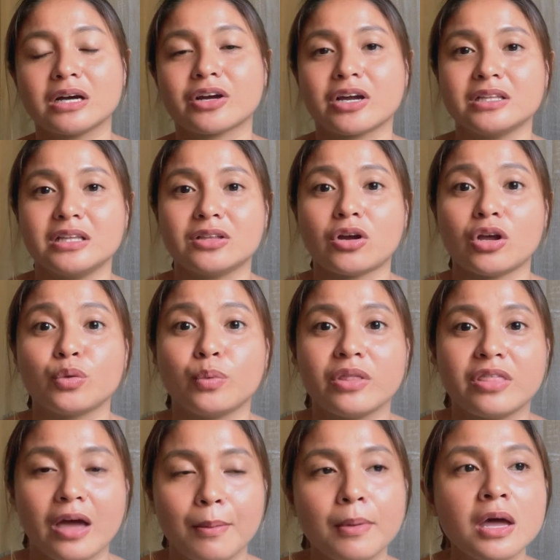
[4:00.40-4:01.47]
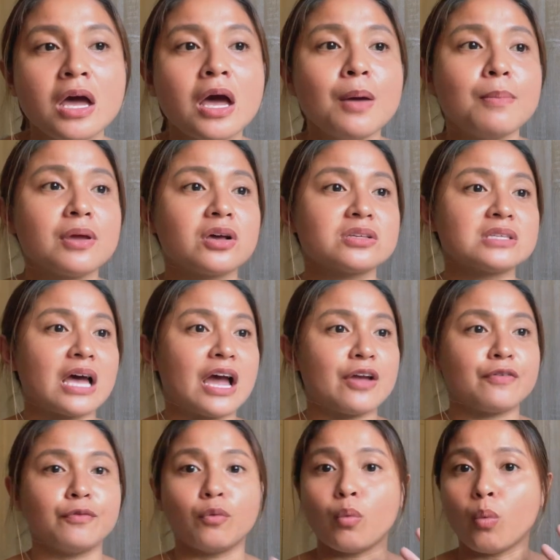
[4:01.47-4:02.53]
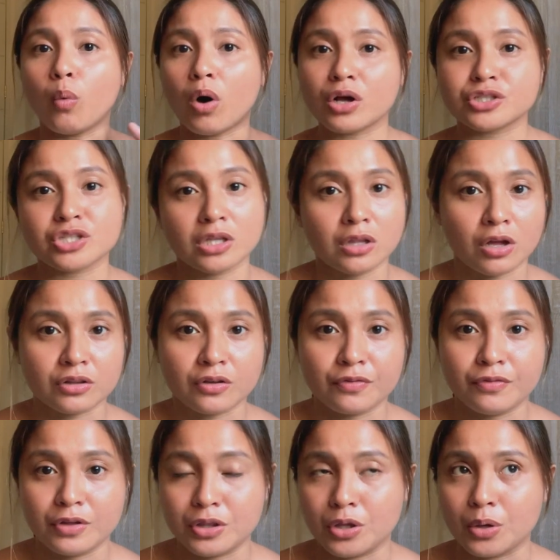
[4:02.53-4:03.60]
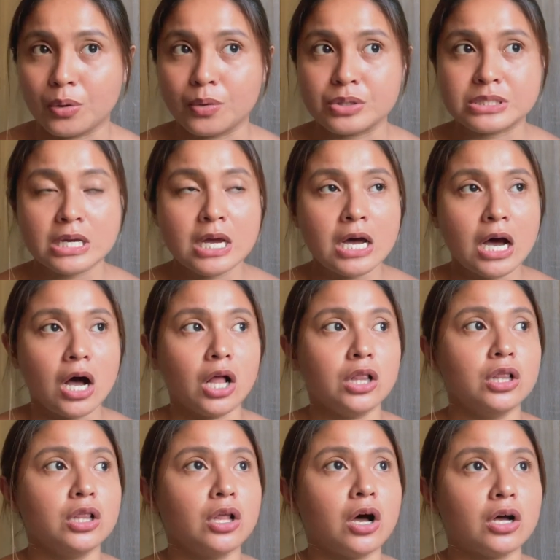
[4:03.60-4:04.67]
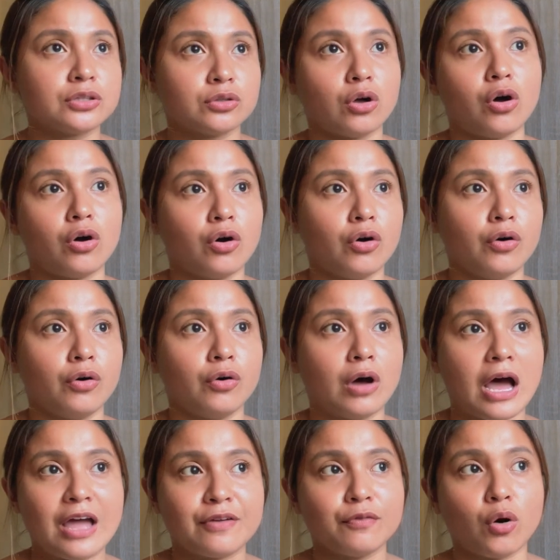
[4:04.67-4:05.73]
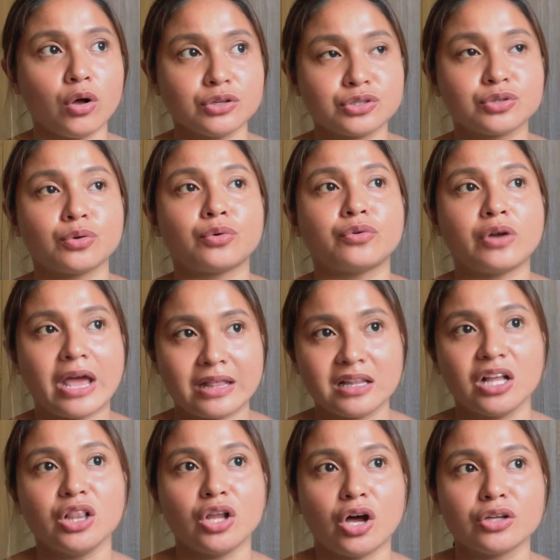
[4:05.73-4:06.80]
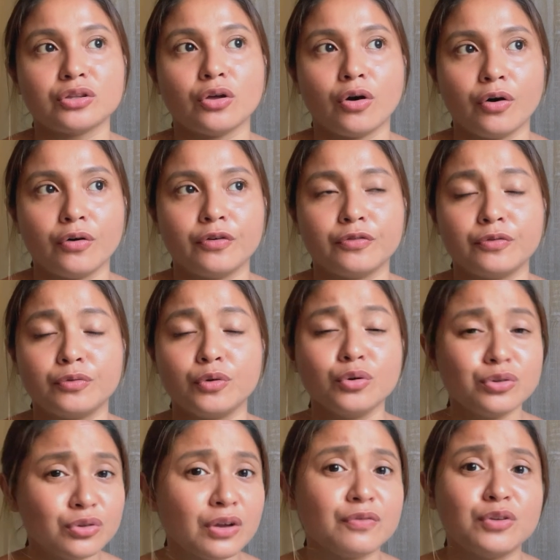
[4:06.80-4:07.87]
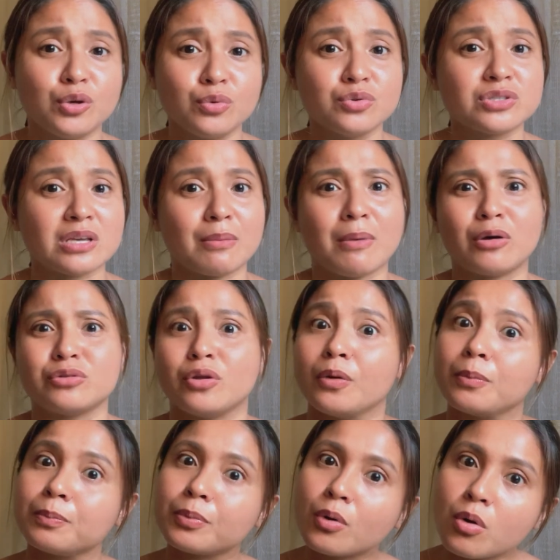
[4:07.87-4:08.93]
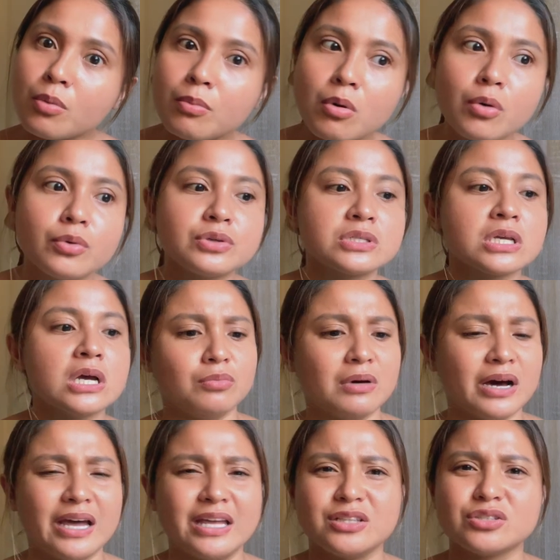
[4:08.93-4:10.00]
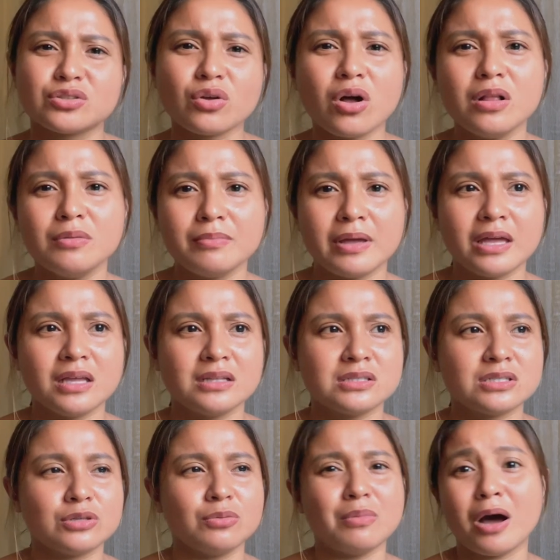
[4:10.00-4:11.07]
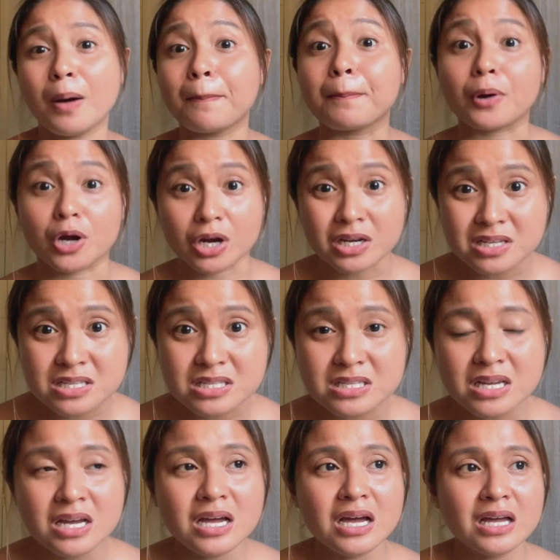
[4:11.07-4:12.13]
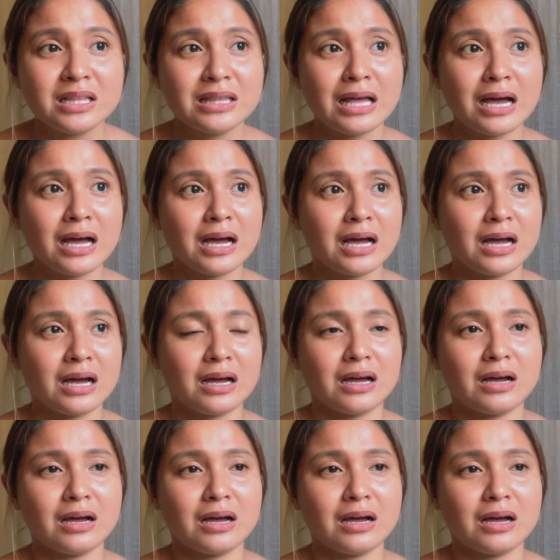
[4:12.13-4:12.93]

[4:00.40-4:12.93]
ng credit card with them because I watch a lot of videos, I've also read a lot of good reviews about their promos, yung mga installments, yung mga perks na